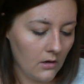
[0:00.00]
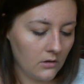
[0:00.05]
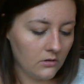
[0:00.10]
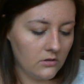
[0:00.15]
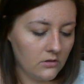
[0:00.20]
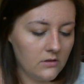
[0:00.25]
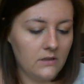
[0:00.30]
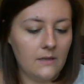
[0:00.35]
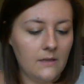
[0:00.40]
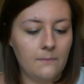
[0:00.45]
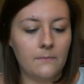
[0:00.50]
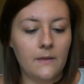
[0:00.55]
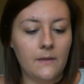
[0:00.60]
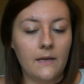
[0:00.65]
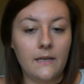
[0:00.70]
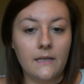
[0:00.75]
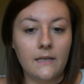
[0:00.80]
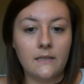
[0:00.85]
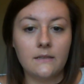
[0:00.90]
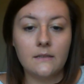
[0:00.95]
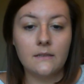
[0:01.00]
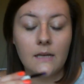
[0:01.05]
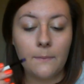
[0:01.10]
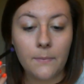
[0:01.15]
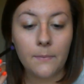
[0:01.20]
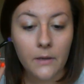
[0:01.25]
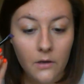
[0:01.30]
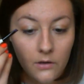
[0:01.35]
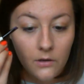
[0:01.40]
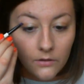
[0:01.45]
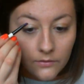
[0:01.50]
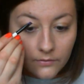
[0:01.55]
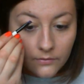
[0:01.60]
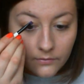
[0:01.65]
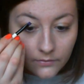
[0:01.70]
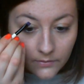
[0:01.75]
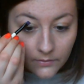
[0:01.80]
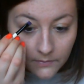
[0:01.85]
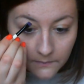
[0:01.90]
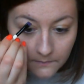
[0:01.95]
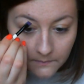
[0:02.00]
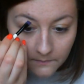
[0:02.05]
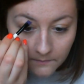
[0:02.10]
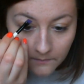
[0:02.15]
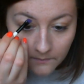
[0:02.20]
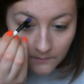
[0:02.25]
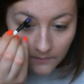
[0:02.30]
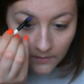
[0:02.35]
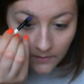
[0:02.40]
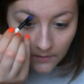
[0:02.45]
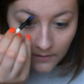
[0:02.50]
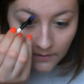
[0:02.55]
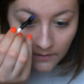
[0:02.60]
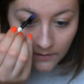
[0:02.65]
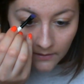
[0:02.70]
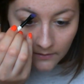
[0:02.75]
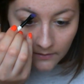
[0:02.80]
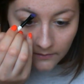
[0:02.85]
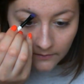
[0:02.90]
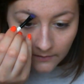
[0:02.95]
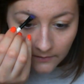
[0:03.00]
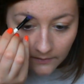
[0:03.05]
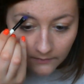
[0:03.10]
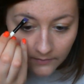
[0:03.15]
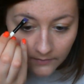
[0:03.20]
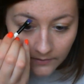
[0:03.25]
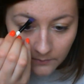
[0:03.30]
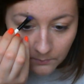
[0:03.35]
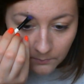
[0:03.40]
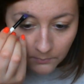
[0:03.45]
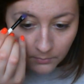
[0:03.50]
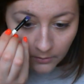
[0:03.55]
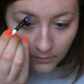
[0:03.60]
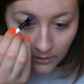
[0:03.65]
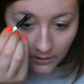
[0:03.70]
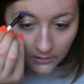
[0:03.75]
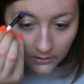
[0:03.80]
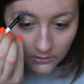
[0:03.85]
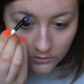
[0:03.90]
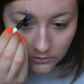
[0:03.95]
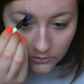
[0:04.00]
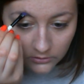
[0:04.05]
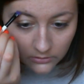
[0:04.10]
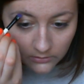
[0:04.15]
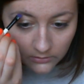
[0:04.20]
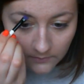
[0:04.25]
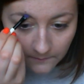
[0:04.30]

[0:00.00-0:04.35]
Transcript: Just dip that in, tap it off. Now this brush,